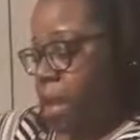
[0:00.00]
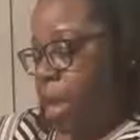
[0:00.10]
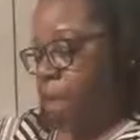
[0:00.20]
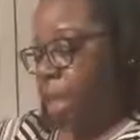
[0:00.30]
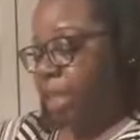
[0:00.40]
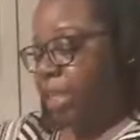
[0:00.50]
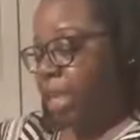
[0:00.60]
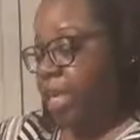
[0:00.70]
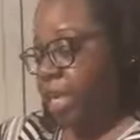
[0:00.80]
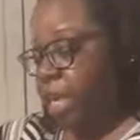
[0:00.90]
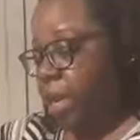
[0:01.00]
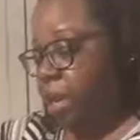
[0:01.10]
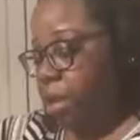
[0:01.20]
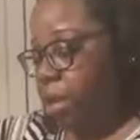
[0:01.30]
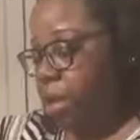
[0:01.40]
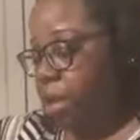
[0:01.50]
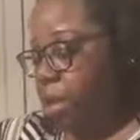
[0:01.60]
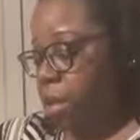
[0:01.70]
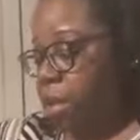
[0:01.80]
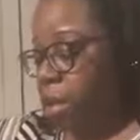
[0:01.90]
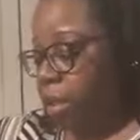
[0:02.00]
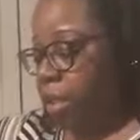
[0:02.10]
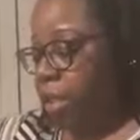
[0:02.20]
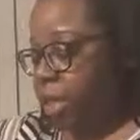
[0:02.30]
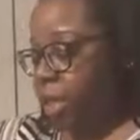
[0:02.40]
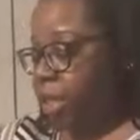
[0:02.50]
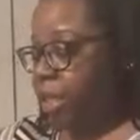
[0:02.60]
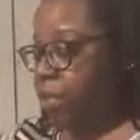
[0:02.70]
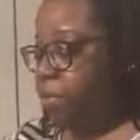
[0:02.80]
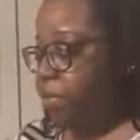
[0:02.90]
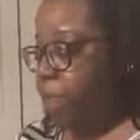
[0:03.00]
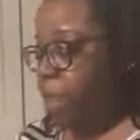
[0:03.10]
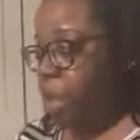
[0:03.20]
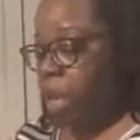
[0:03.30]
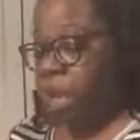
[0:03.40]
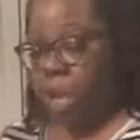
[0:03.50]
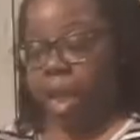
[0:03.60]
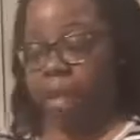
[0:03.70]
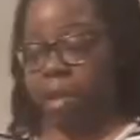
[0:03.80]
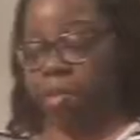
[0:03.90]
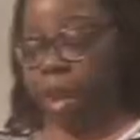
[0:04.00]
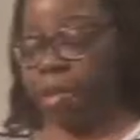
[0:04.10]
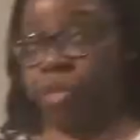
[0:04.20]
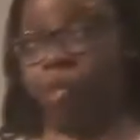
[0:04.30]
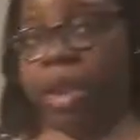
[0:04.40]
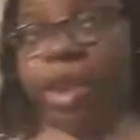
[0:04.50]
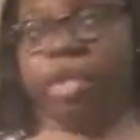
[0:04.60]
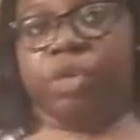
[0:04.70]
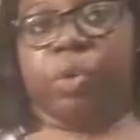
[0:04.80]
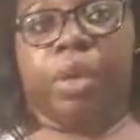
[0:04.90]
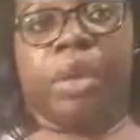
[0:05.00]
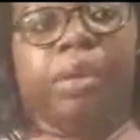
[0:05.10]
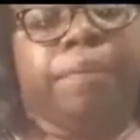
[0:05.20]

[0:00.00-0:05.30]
and my seasoning to this. And I'll be back with you guys shortly.